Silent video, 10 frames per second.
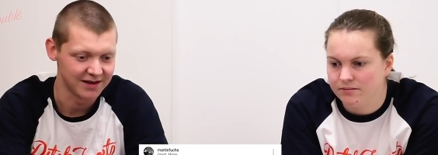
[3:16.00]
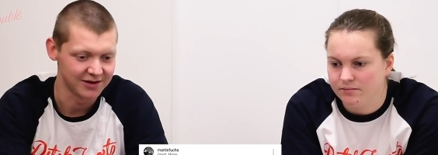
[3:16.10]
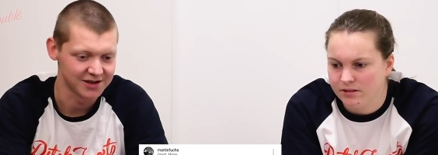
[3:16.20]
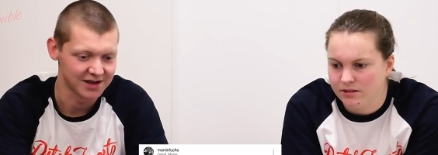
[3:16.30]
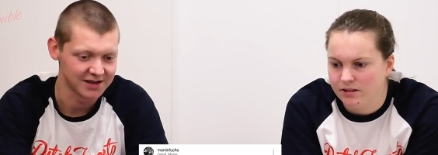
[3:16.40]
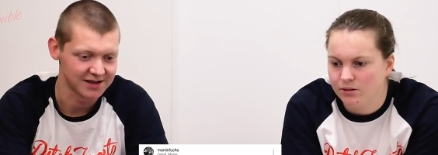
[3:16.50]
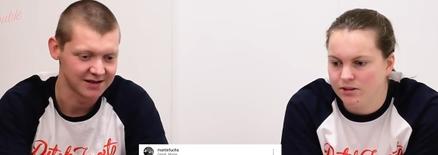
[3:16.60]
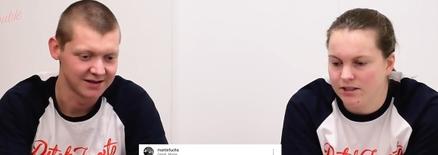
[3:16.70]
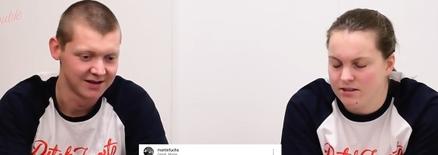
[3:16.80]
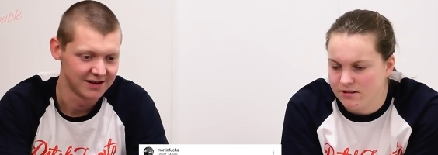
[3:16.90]
Speaker 1: it looks nice. It
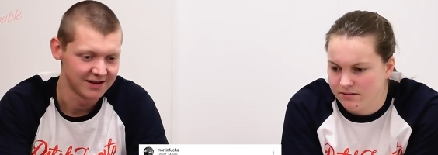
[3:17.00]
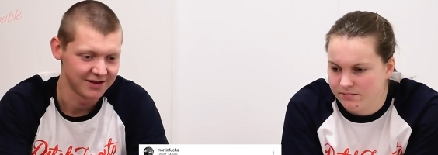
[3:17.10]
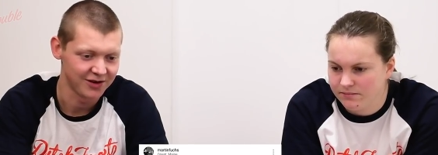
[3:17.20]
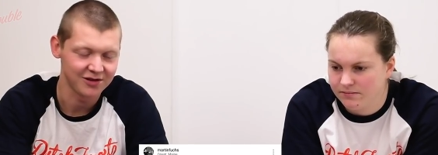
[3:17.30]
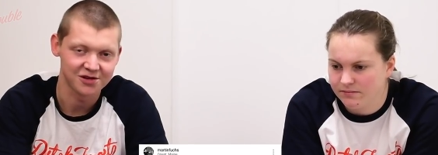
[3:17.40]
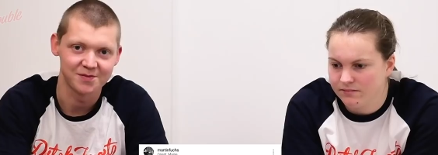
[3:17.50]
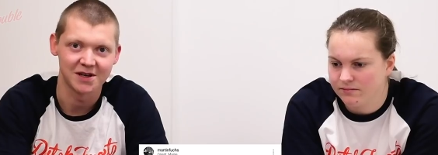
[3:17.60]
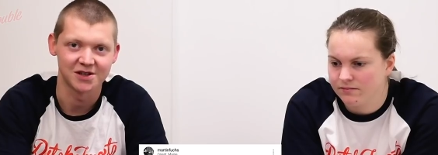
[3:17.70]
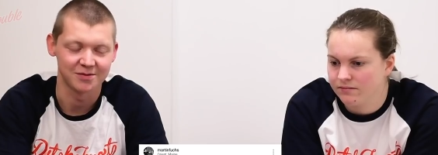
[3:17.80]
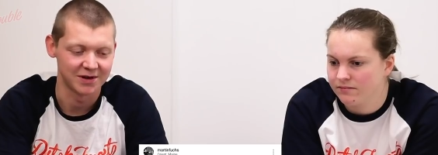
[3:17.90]
looks nice. The colors
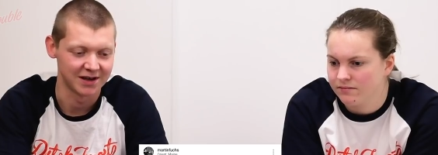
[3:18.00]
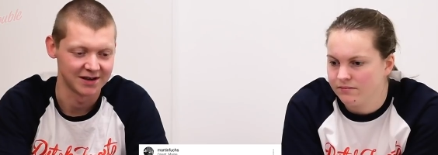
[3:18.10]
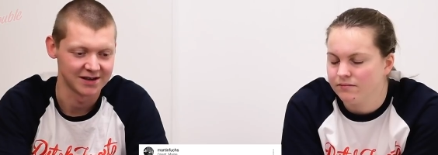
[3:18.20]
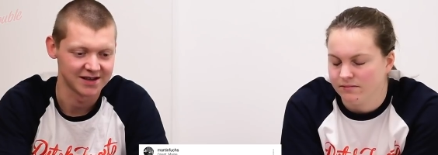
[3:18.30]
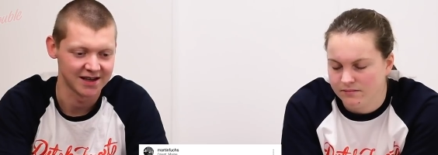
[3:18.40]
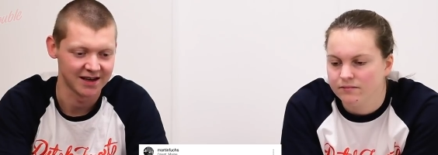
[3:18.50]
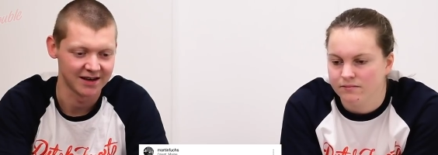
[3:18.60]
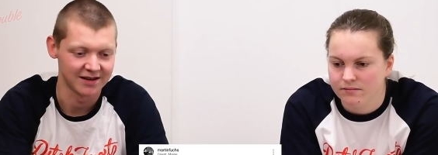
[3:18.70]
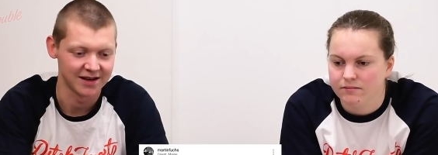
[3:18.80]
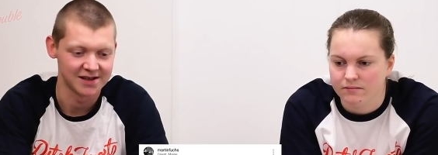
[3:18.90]
match up again. It's like
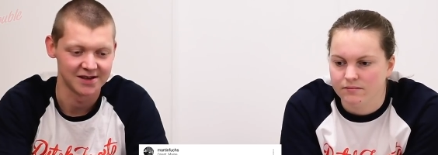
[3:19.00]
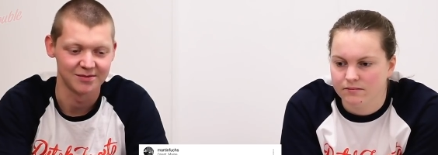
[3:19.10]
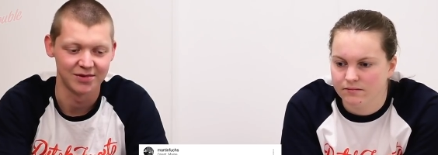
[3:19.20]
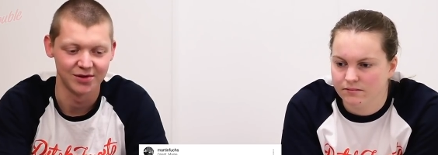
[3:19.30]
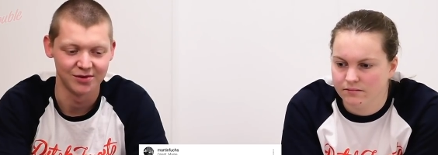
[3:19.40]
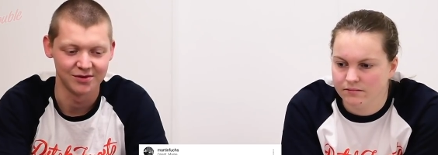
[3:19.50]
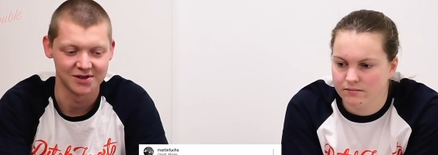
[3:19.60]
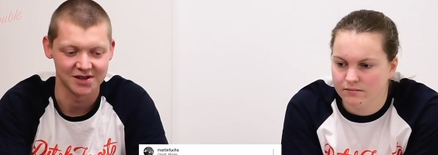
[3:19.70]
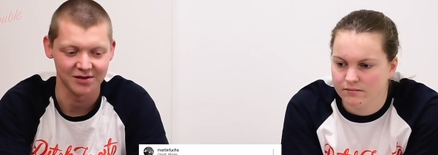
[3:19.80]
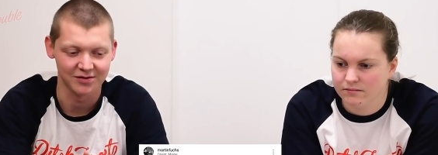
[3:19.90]
a nice and blue,
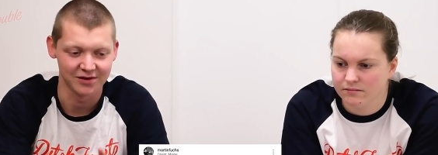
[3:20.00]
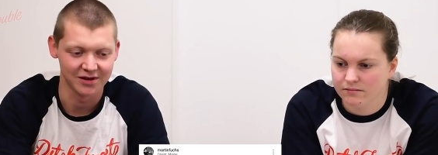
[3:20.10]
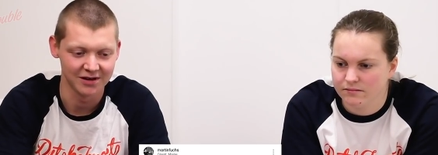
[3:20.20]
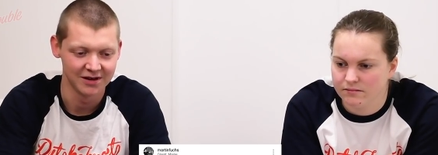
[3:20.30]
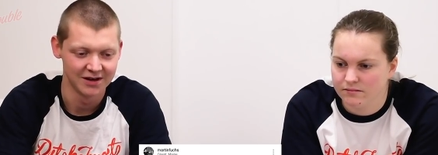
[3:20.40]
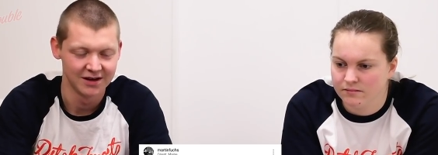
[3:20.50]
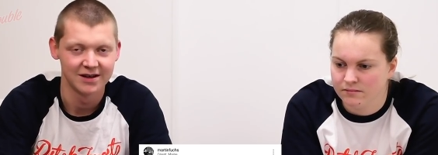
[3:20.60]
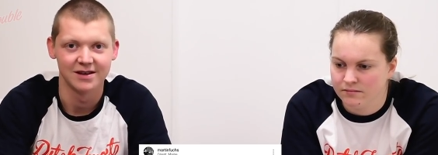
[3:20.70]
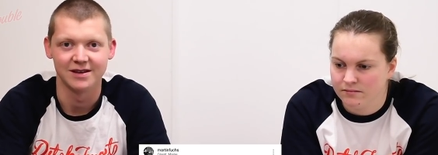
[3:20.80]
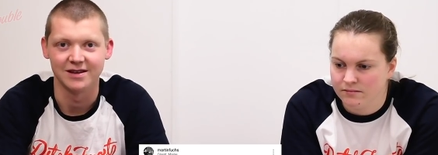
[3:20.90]
silver.
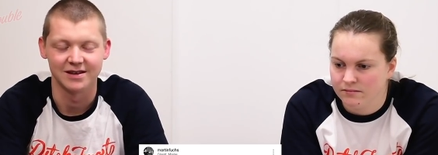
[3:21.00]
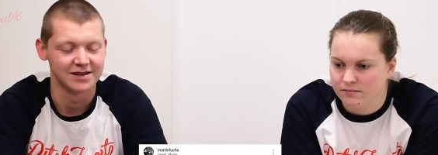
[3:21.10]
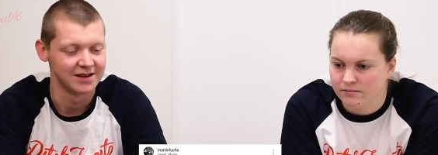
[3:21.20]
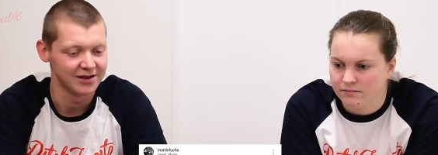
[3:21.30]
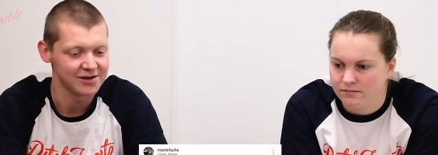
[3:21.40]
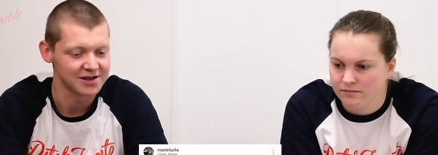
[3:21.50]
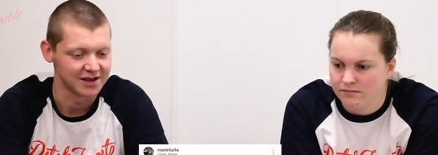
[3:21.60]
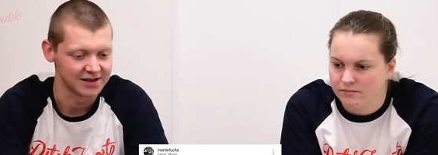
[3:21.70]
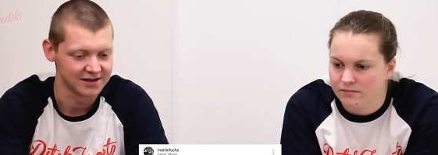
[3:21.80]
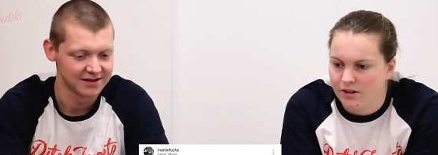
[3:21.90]
It, it, it looks
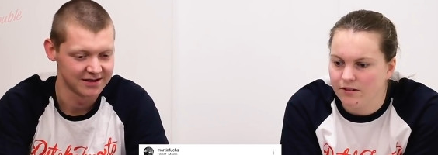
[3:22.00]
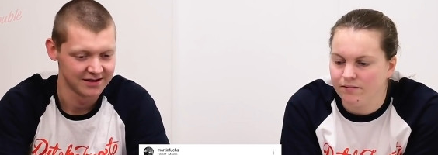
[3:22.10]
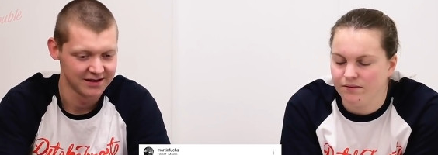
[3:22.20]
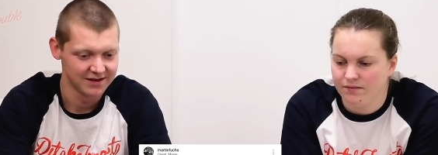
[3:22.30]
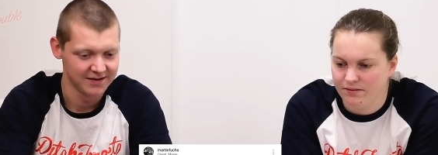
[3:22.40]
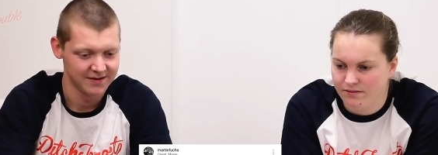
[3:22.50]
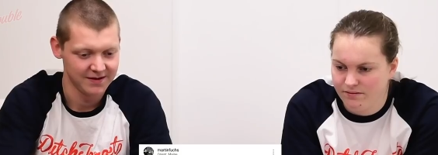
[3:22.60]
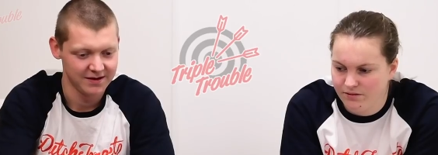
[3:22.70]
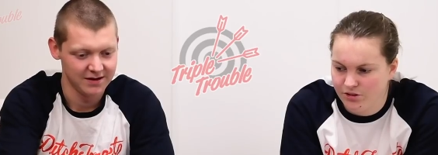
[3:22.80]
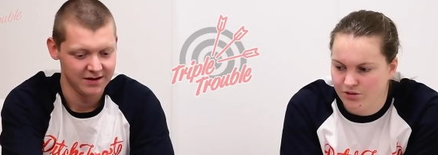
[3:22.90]
nice.
Speaker 2: Yeah,
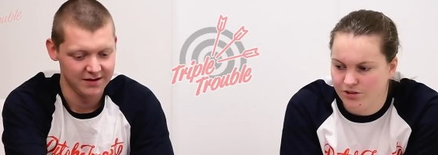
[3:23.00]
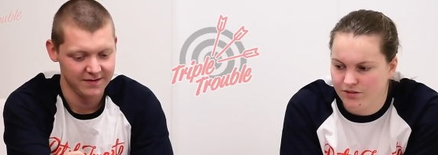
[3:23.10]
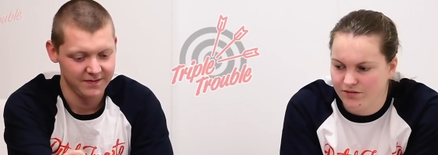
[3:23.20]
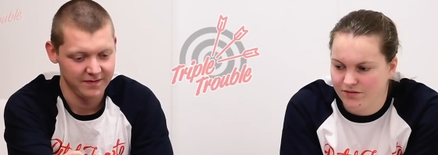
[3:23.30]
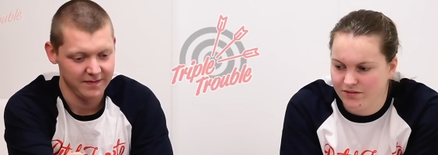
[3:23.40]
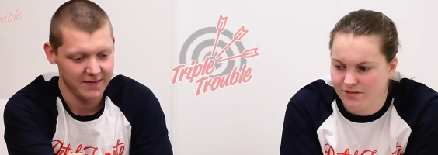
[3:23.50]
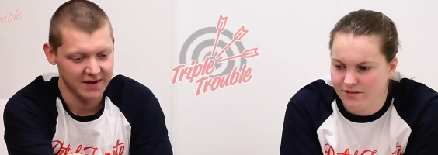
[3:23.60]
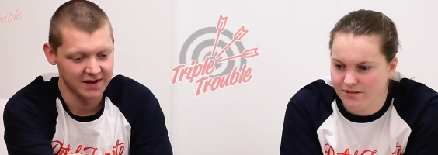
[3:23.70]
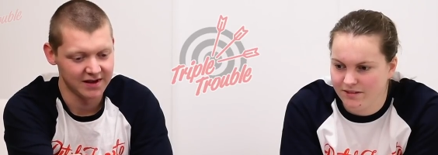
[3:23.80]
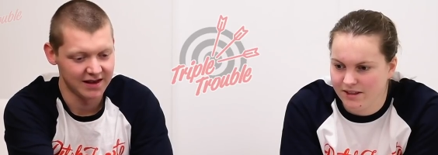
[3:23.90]
for sure.
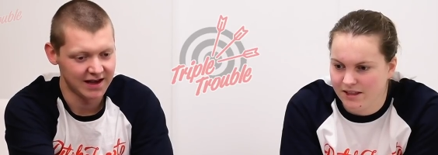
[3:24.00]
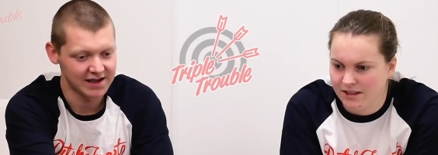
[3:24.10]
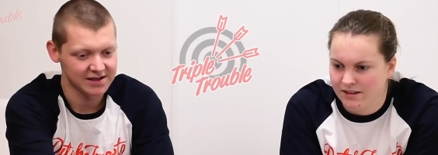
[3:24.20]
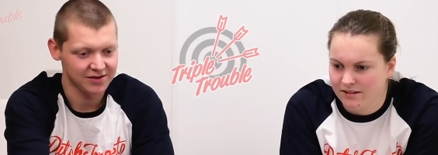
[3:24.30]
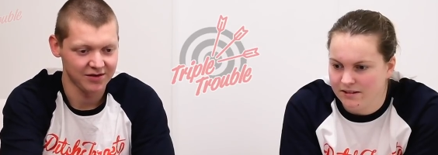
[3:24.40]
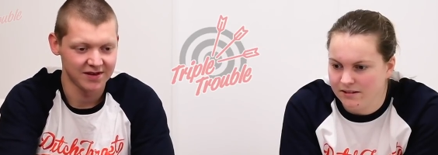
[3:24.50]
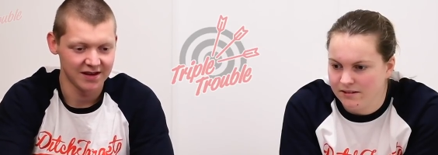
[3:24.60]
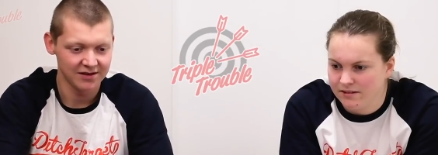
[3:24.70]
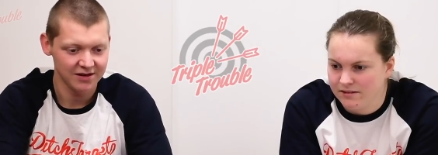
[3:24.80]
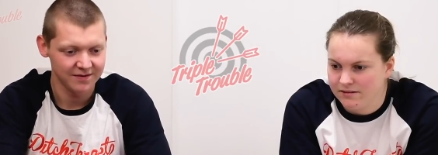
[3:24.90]
Speaker 1: And then the last
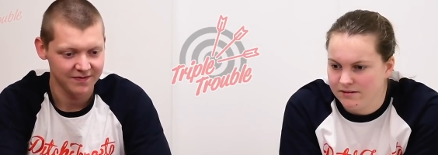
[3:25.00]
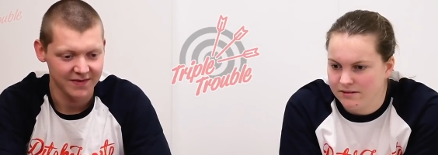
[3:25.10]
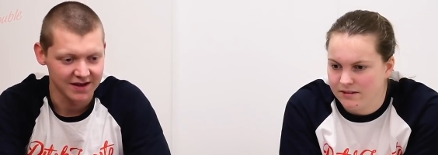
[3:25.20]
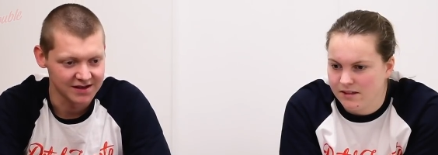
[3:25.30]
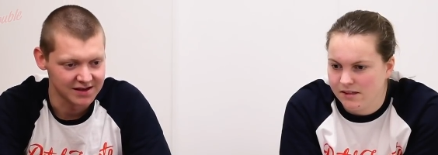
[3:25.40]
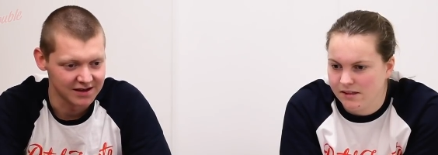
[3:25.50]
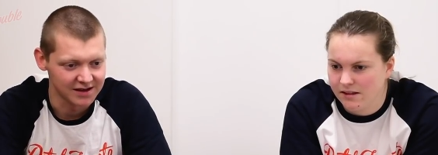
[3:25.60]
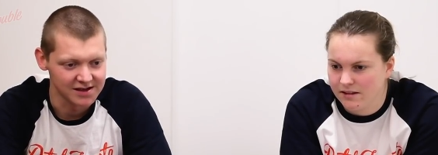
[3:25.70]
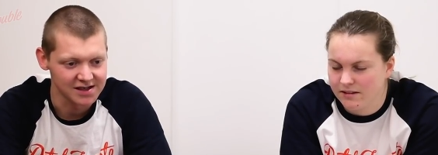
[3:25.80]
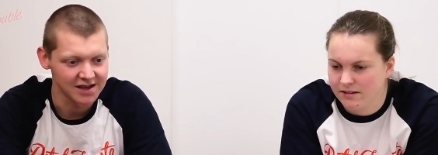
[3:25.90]
contender is
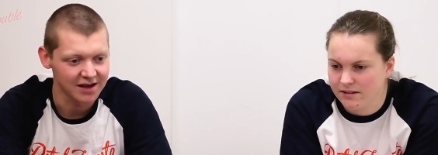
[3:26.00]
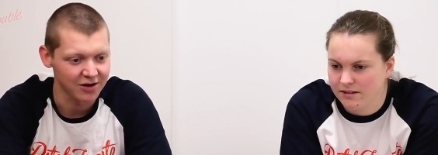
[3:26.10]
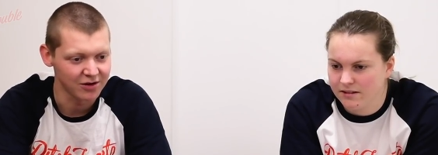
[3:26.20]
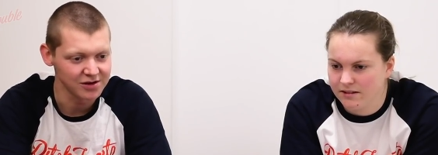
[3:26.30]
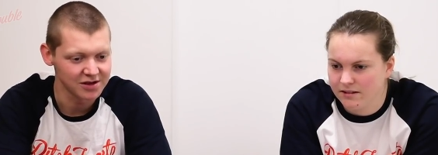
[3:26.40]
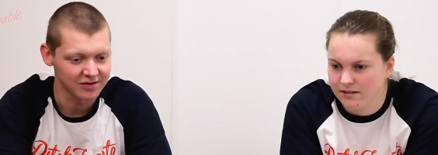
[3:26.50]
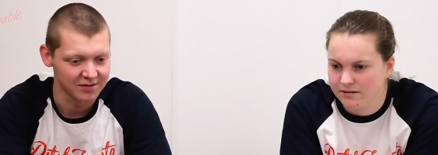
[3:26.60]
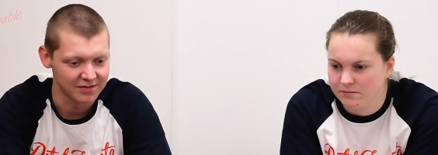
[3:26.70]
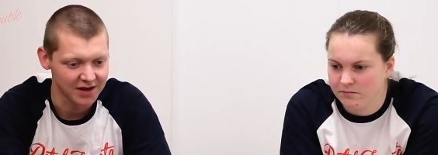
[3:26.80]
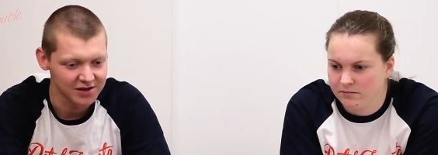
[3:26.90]
uh, Senna Rose
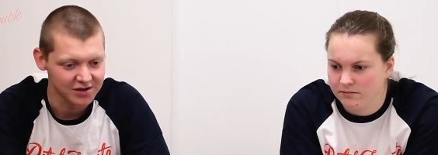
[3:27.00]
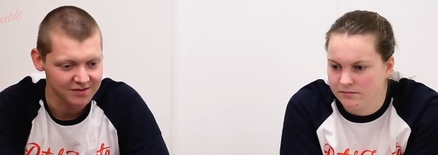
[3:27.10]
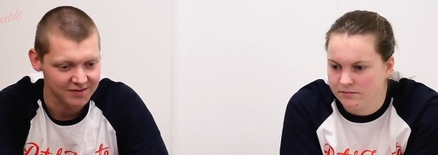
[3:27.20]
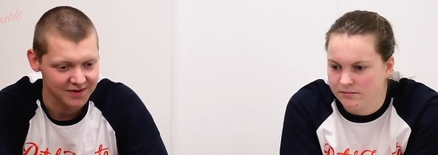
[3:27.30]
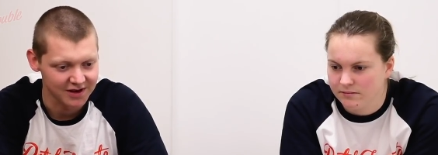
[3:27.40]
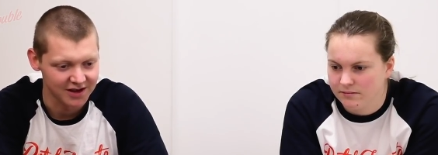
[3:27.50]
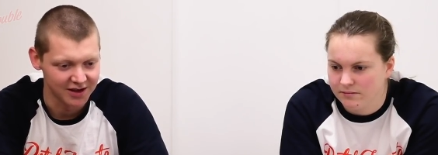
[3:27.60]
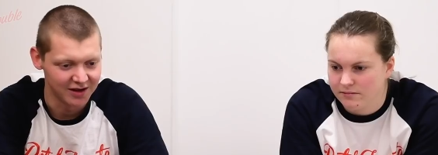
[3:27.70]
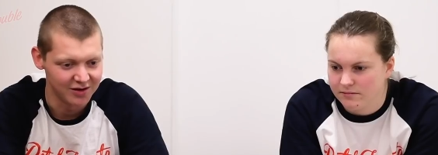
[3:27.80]
from Belgium, uh, the